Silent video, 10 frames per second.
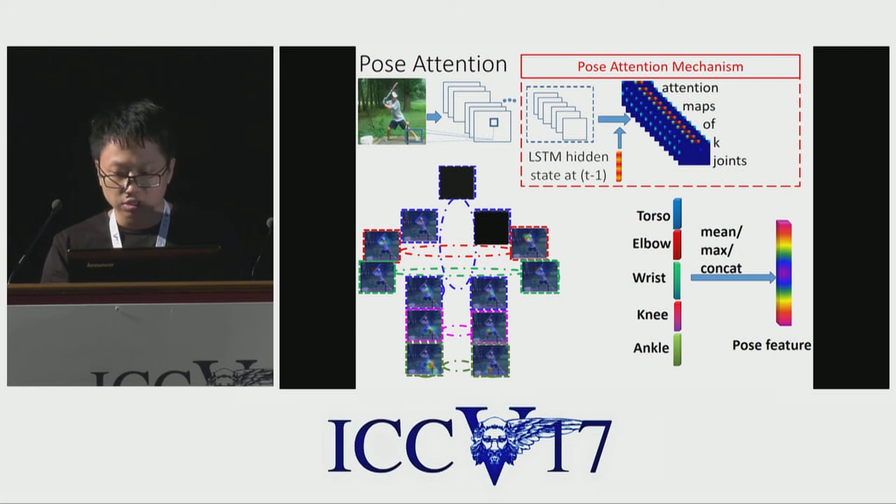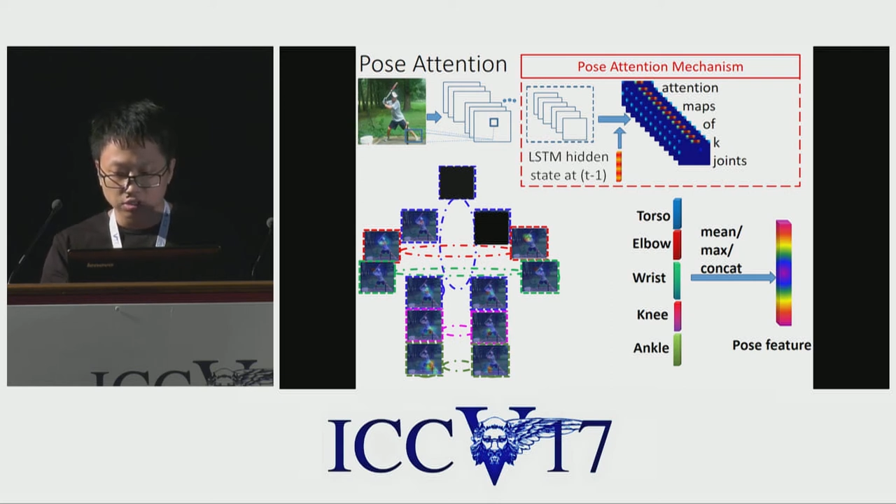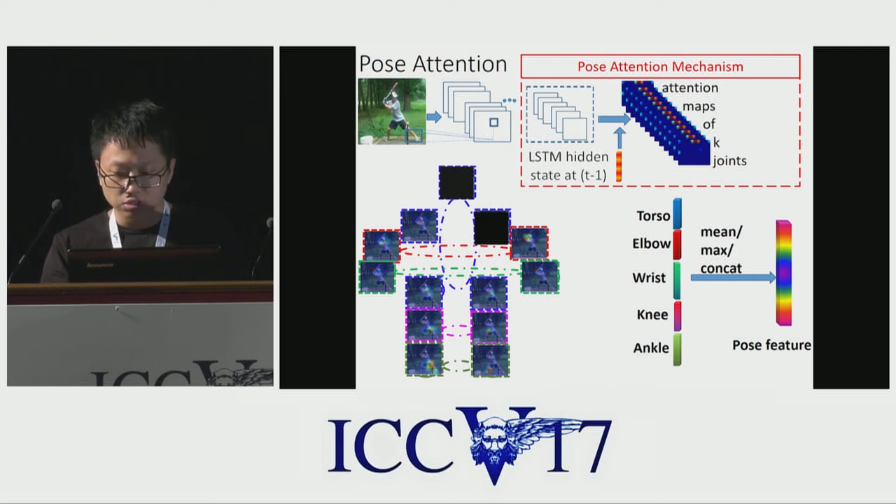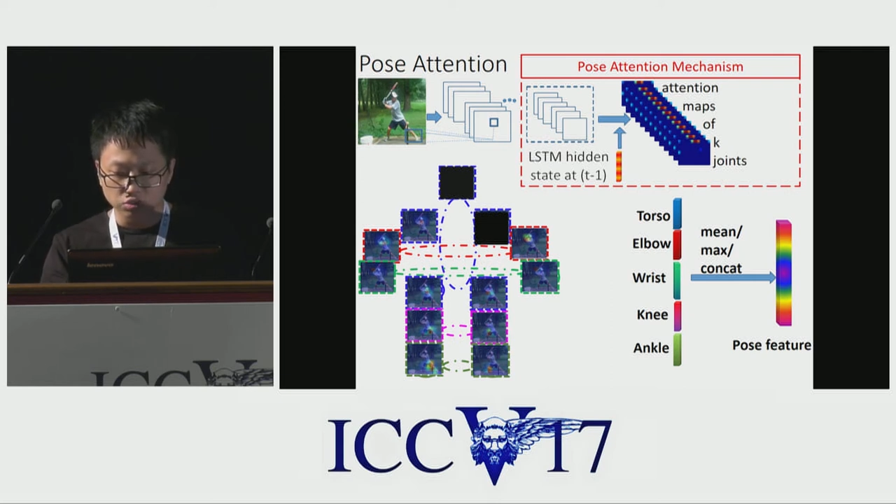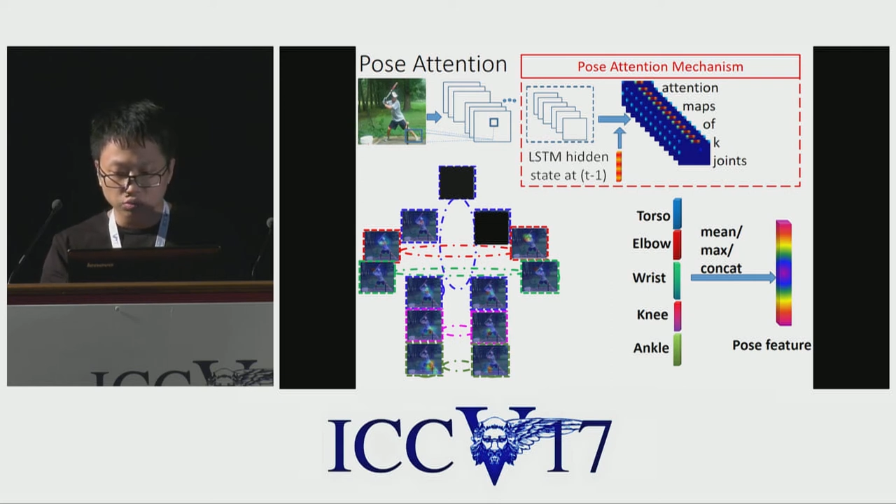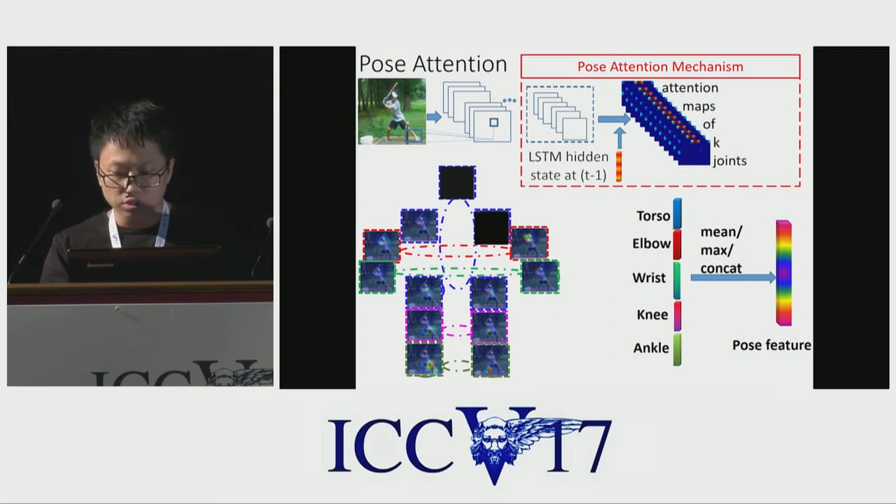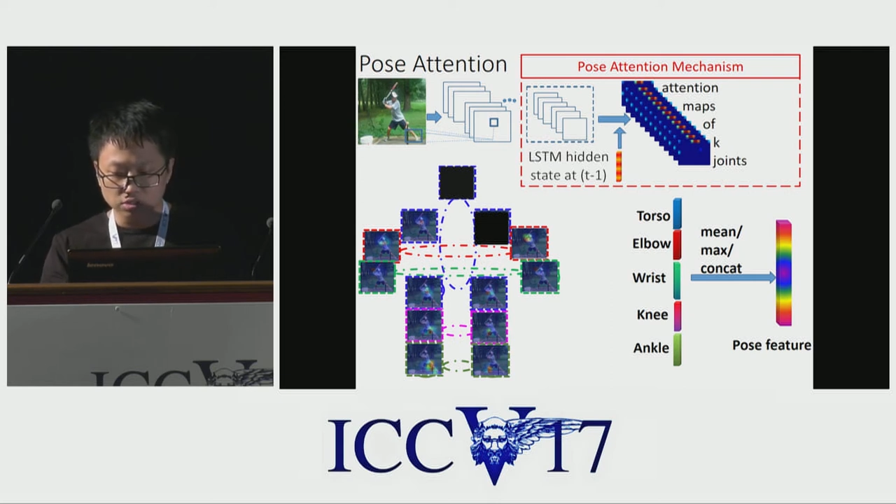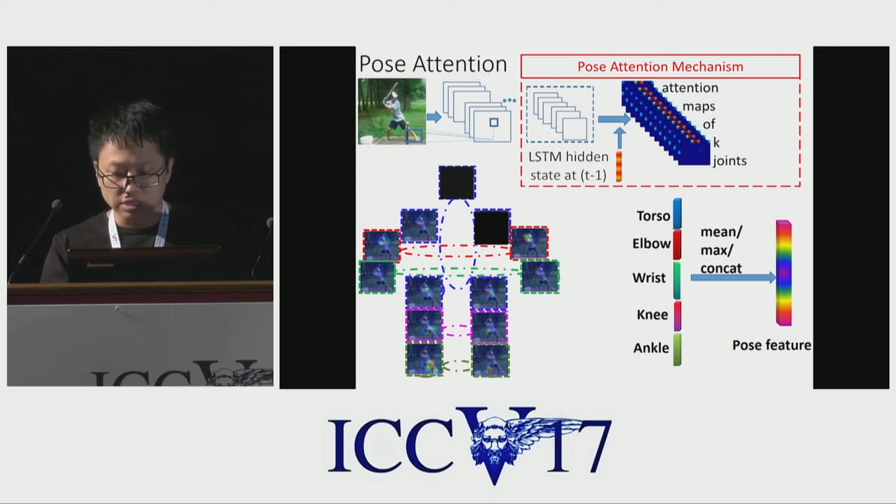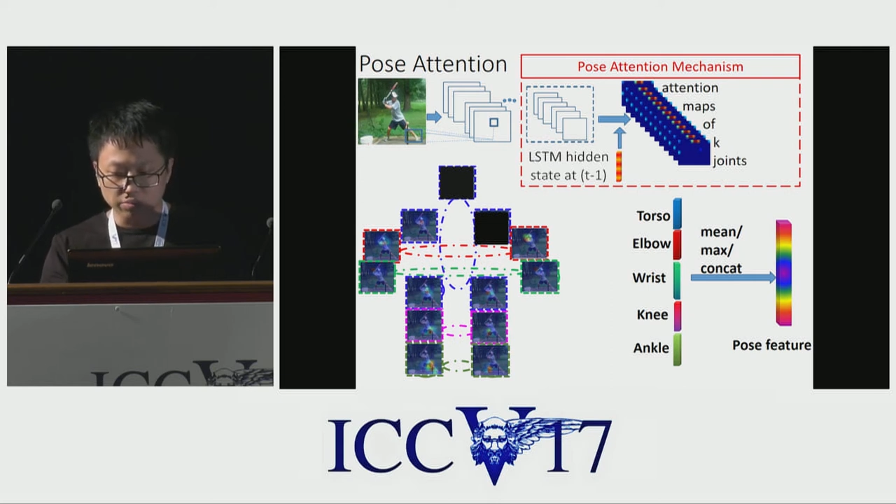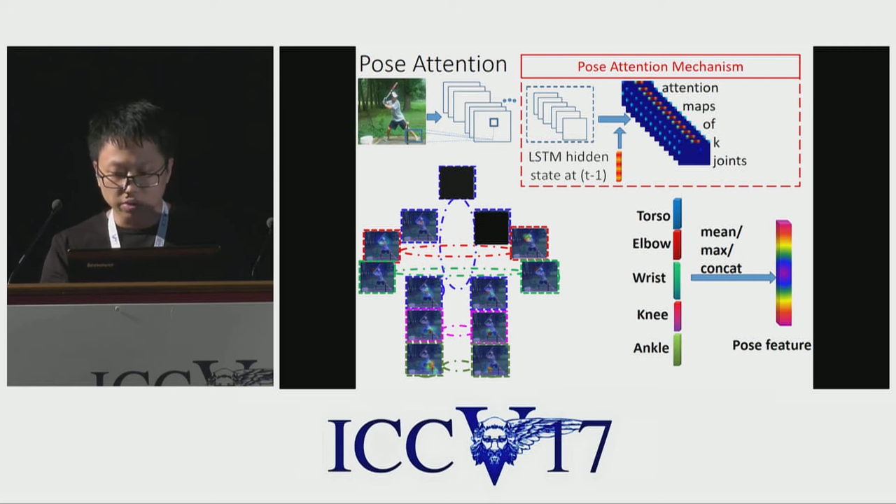So when
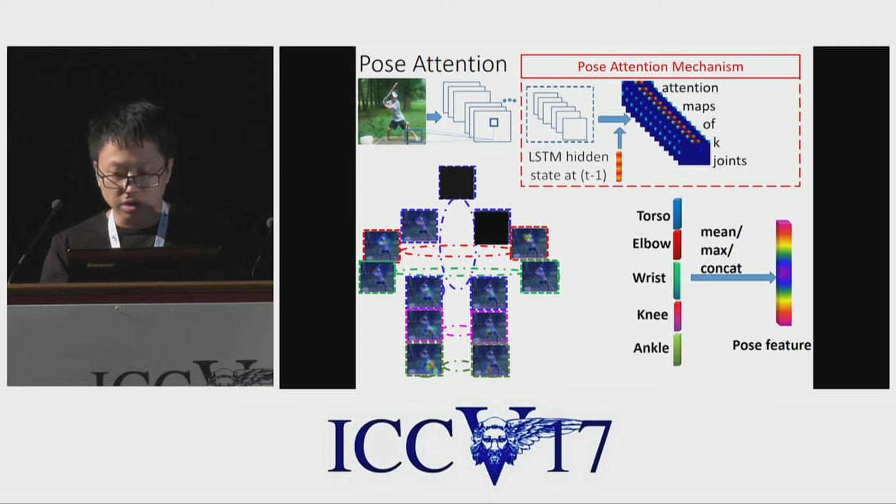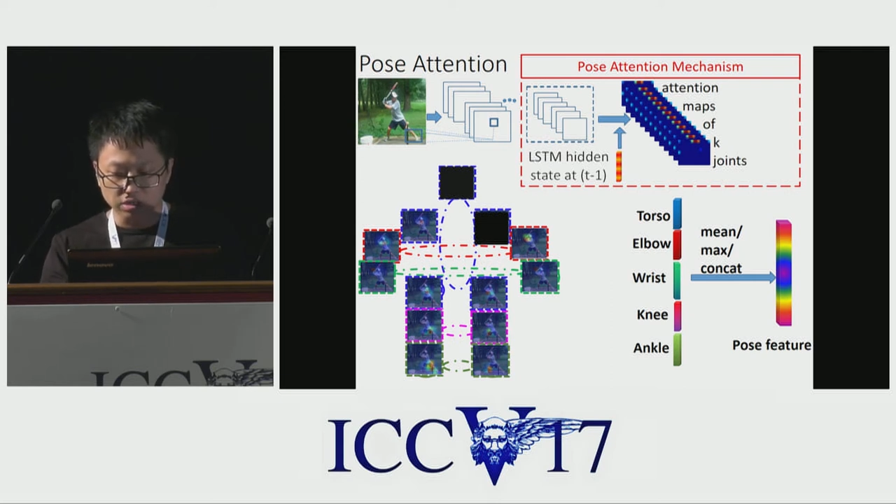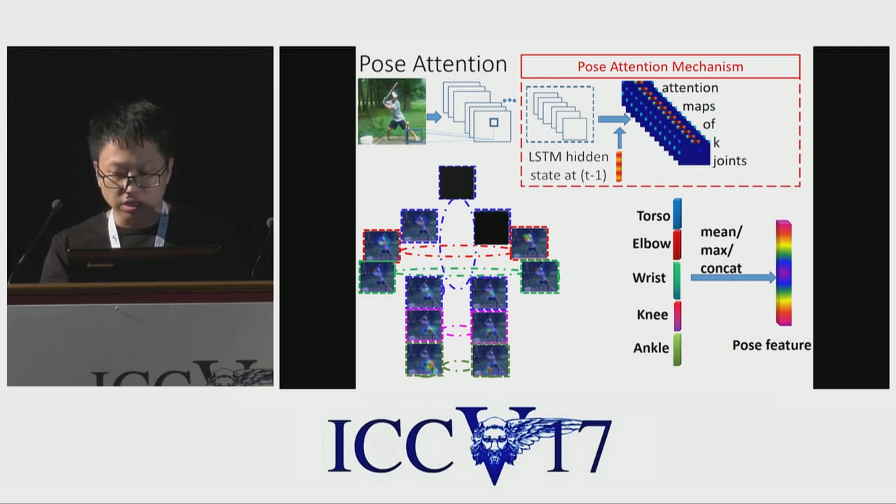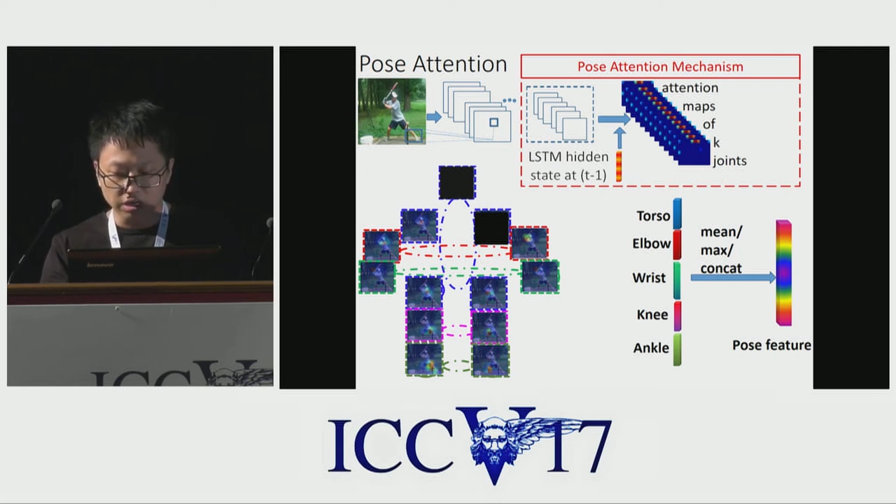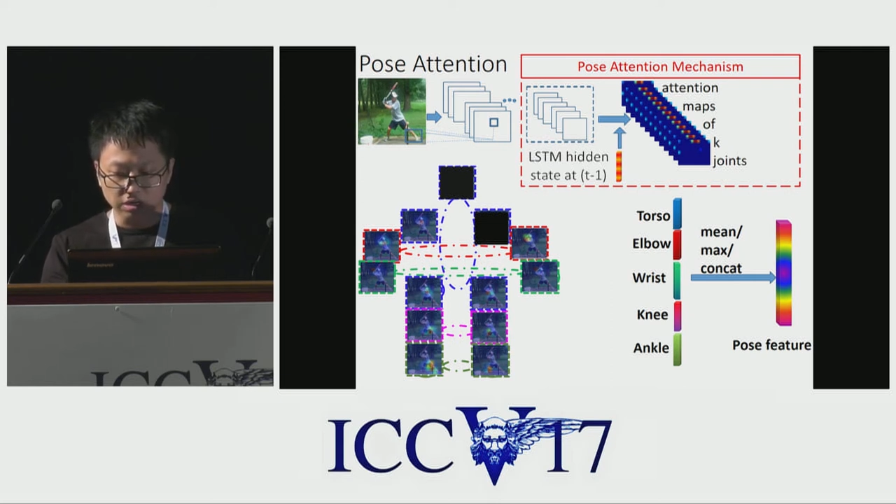some parts are